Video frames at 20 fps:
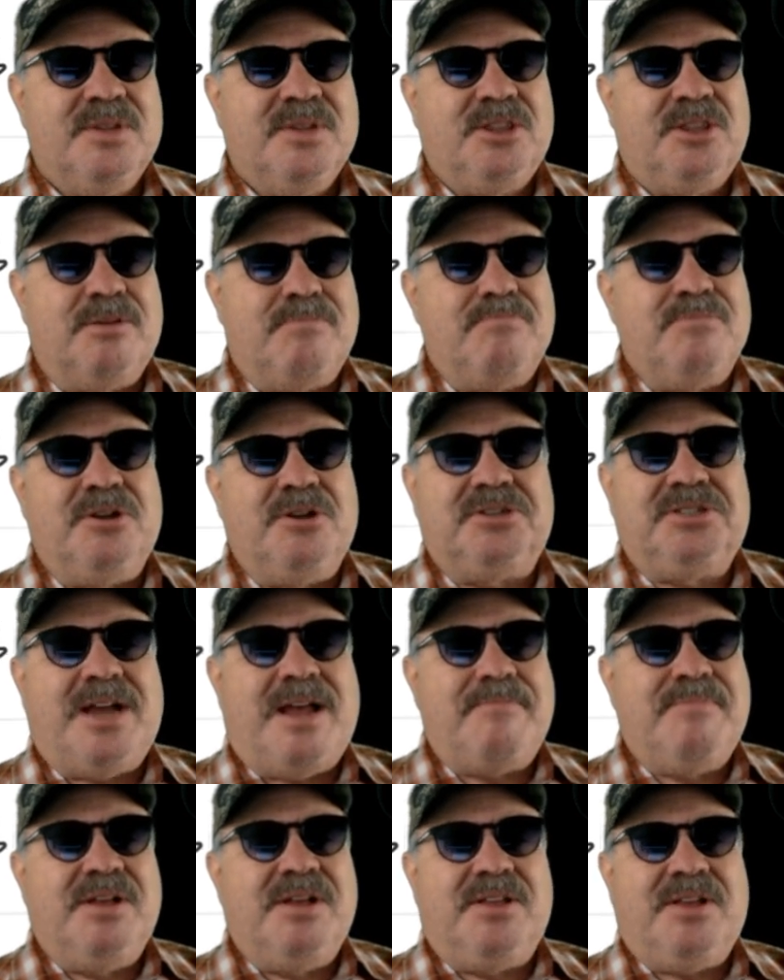The
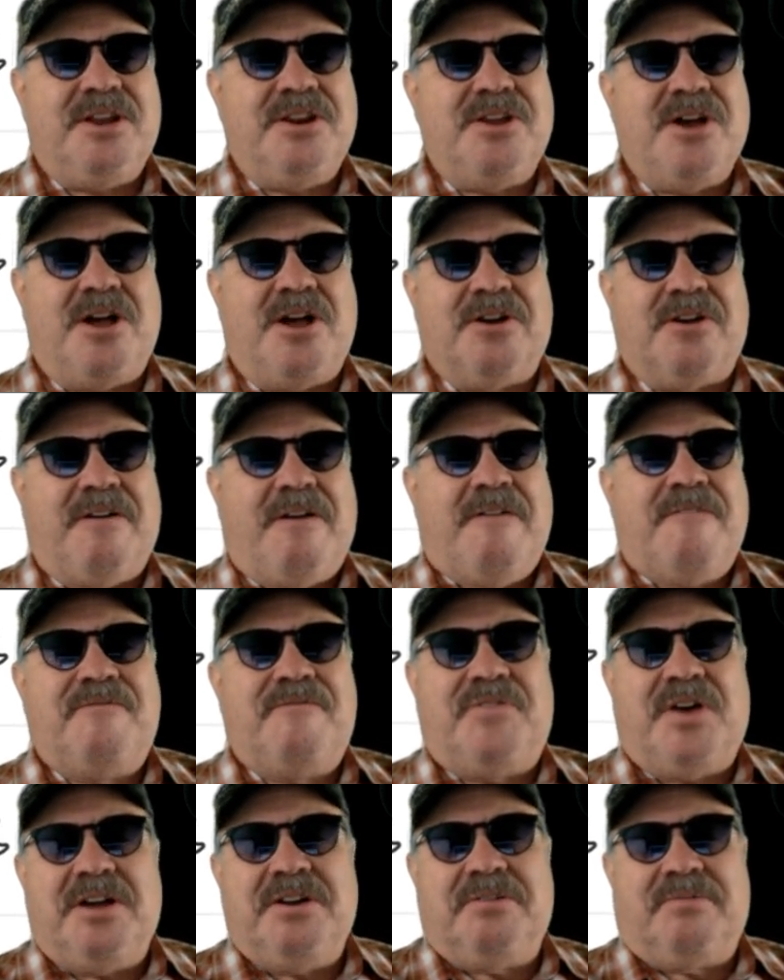multi million dollar
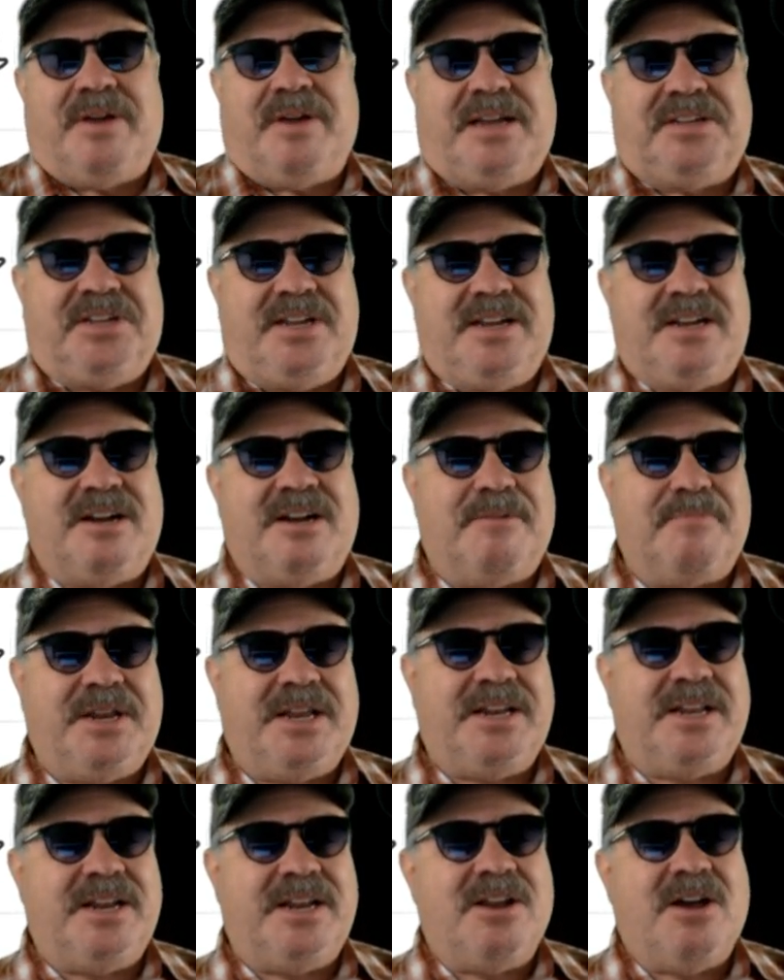fundraising
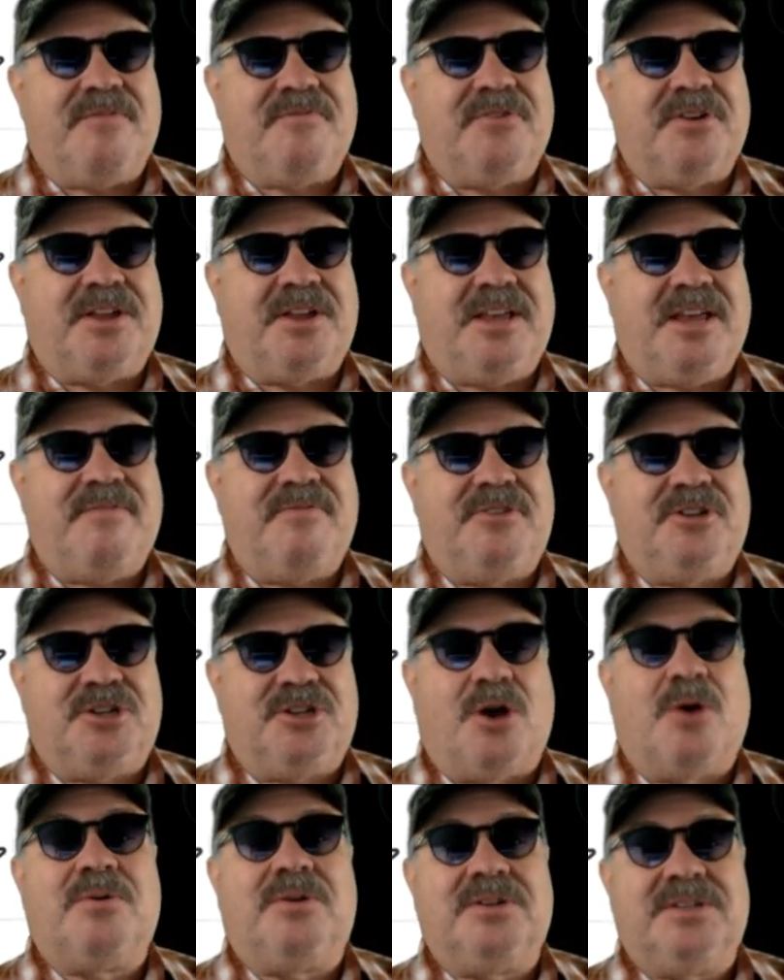company did not forgive
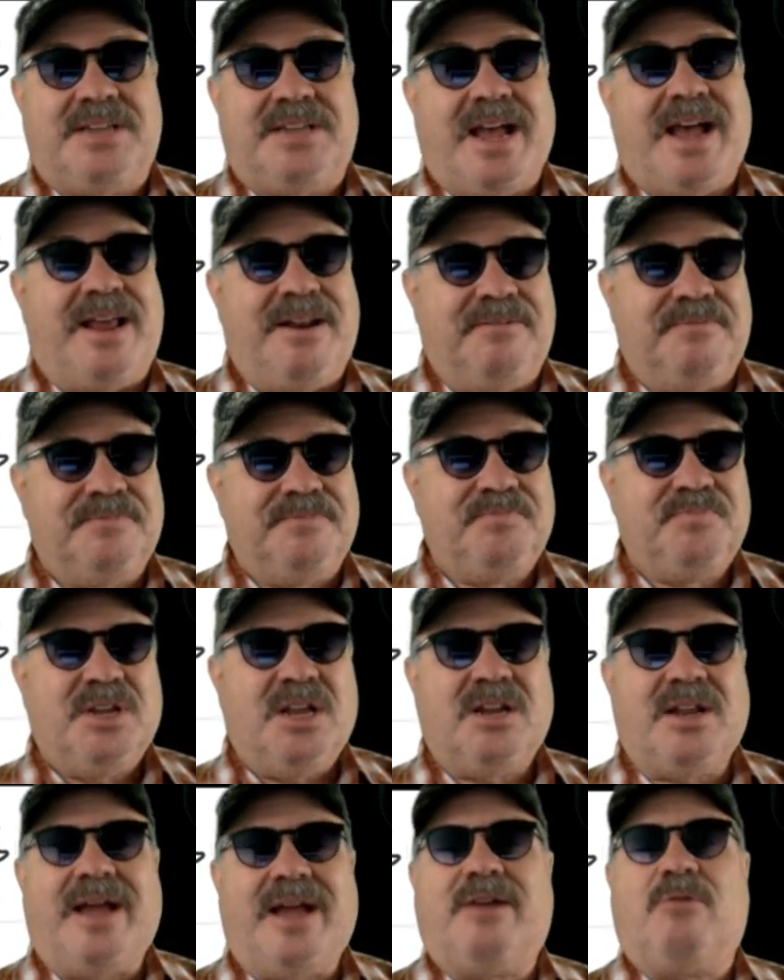total debt.
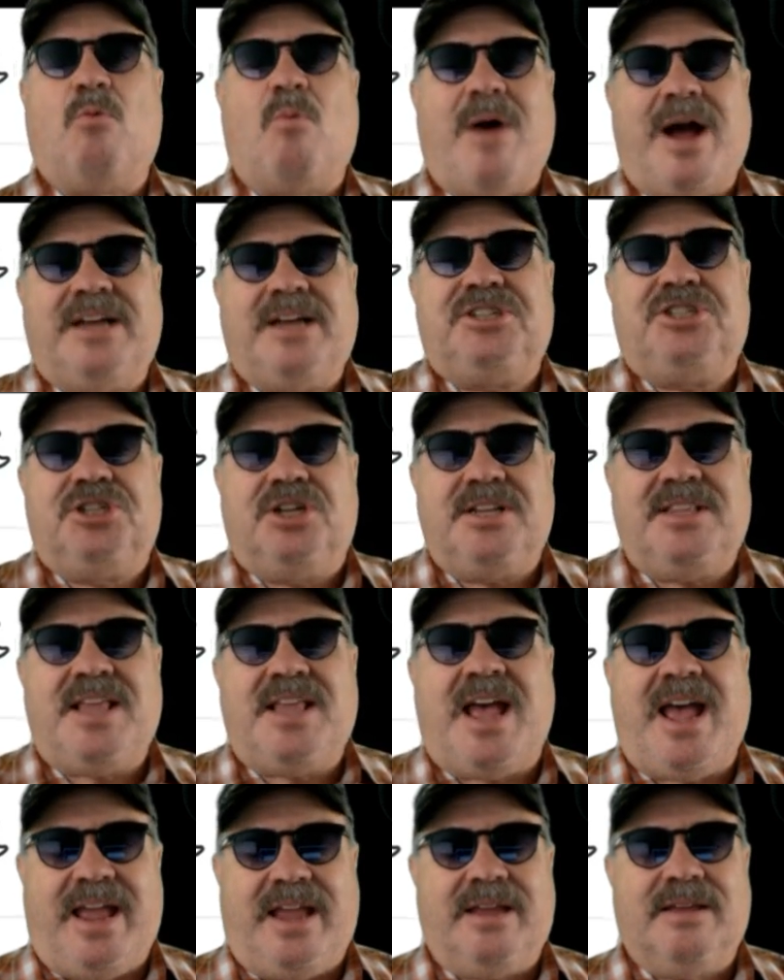Like, why should
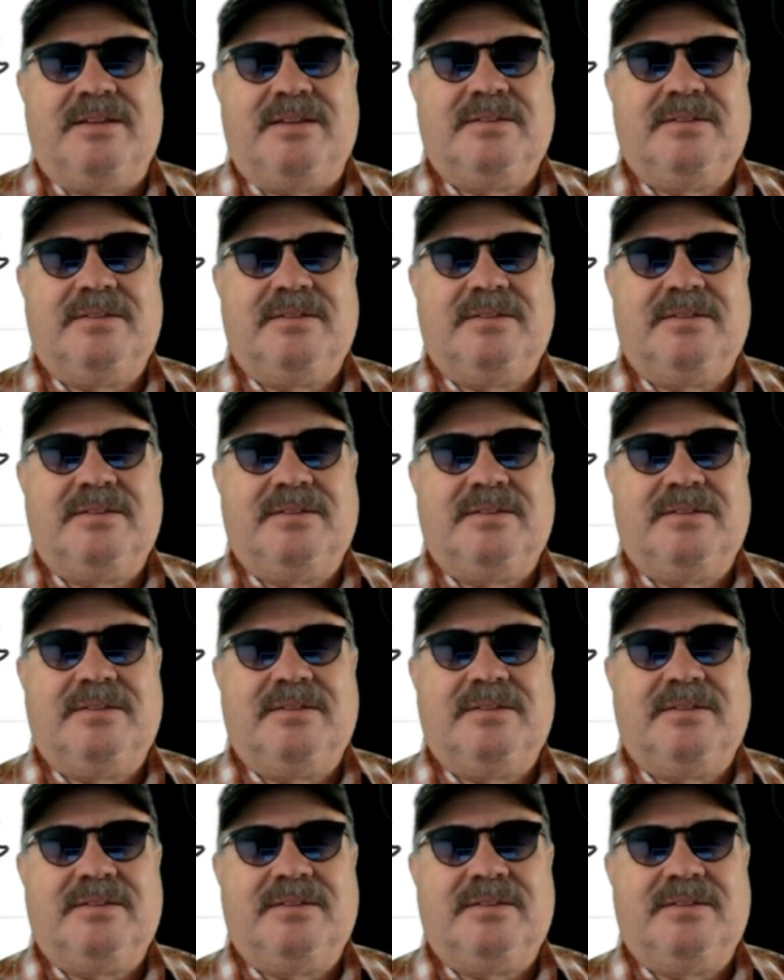they?